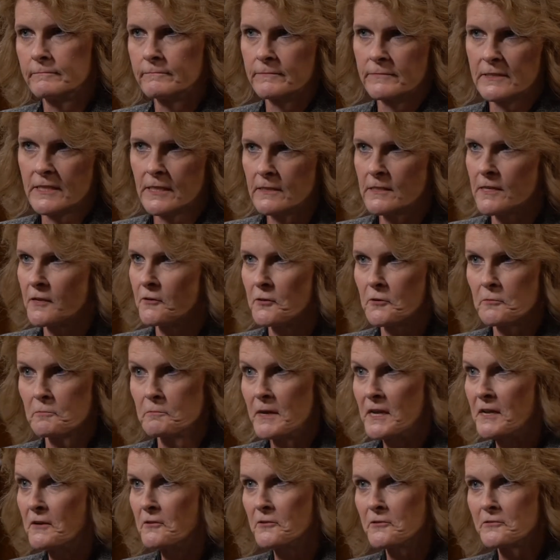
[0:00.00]
600
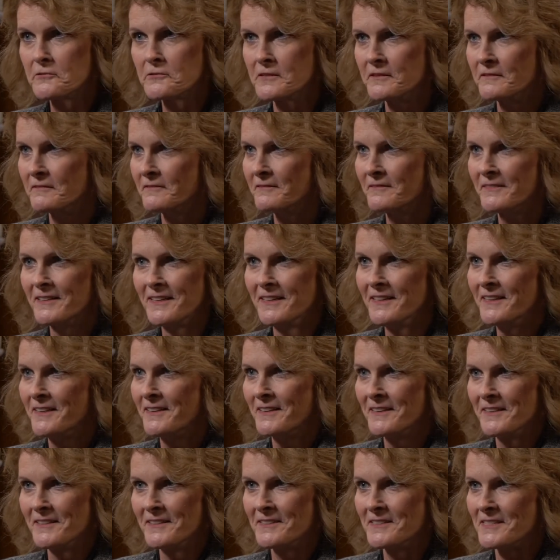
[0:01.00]
meters and
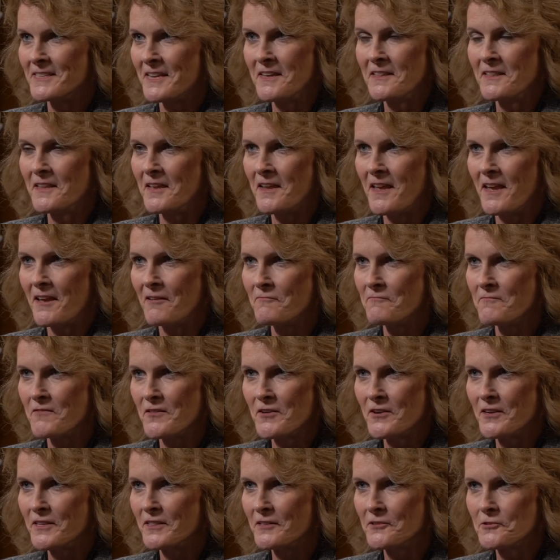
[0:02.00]
saying they have
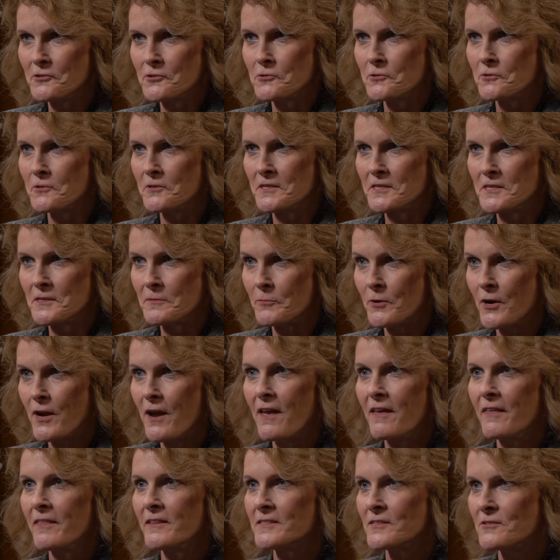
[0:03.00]
very little shortness of breath.